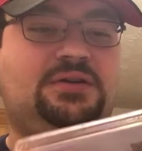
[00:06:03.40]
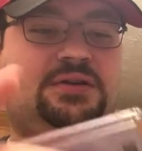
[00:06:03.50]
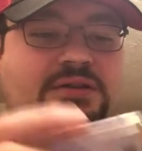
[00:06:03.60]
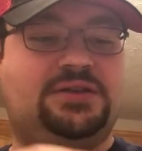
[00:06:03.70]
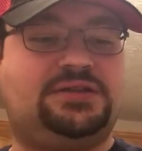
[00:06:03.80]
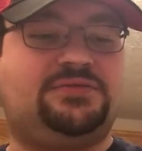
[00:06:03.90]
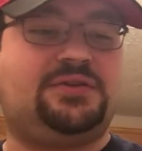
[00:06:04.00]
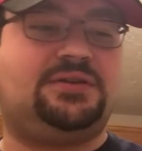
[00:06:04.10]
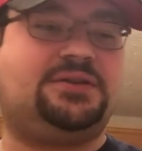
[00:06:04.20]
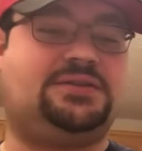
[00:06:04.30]

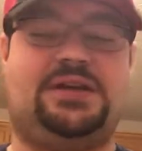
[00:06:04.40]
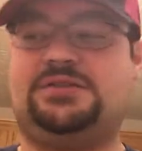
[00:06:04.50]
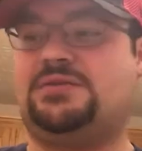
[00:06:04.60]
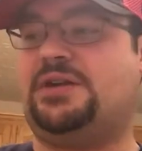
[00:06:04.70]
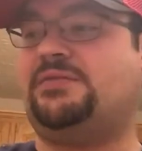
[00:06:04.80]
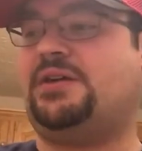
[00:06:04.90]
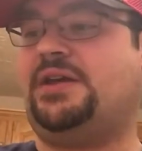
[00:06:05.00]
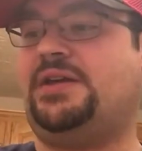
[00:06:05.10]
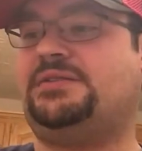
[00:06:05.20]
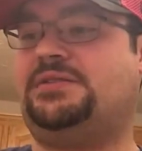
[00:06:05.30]
This next one I've not
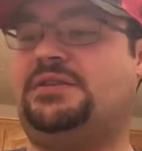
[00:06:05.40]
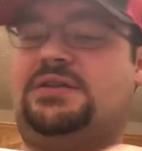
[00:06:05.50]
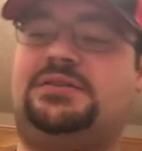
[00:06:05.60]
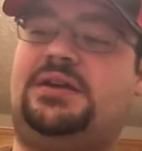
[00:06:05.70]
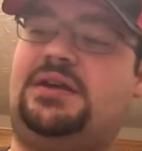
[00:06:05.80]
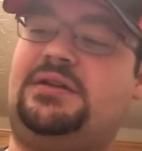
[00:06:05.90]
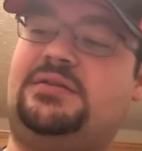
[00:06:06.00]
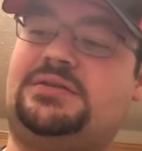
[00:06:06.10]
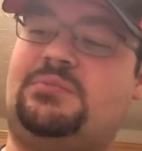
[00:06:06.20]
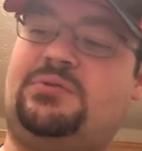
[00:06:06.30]
had since I was a kid
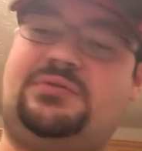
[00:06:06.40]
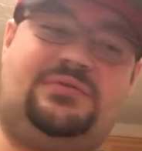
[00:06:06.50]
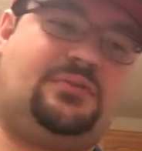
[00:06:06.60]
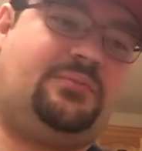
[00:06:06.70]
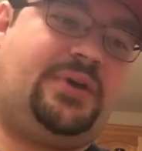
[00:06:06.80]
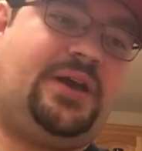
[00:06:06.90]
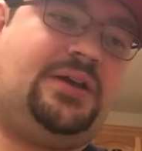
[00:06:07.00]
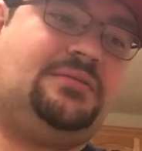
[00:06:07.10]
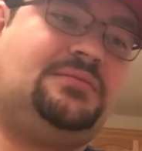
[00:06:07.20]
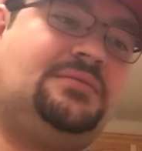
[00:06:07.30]
because I pulled it from a pack
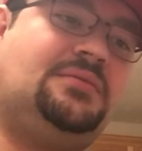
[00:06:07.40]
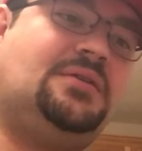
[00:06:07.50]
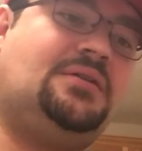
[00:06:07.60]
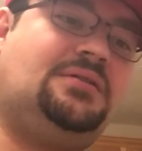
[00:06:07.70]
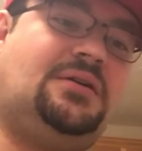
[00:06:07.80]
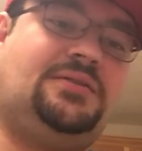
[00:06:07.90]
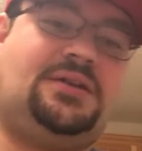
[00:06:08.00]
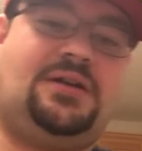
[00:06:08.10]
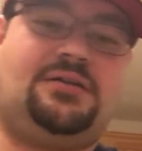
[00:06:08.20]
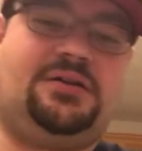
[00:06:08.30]
not that
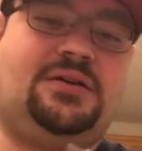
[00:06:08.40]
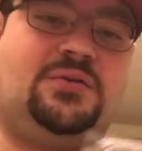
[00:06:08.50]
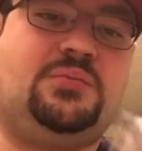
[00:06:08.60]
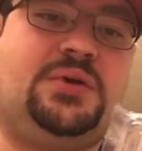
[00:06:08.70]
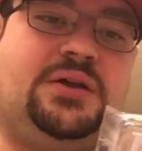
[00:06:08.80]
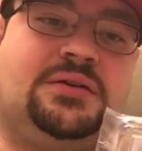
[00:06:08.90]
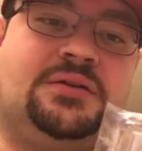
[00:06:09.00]
long ago, but